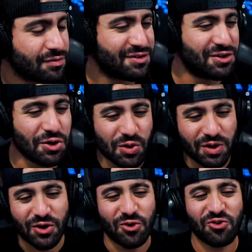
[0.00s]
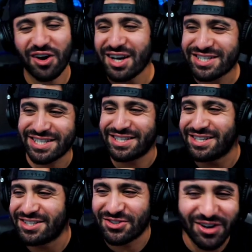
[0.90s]
Dude, crushing the
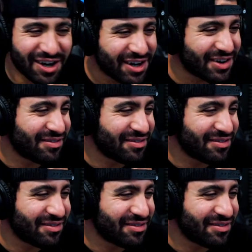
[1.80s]
drum.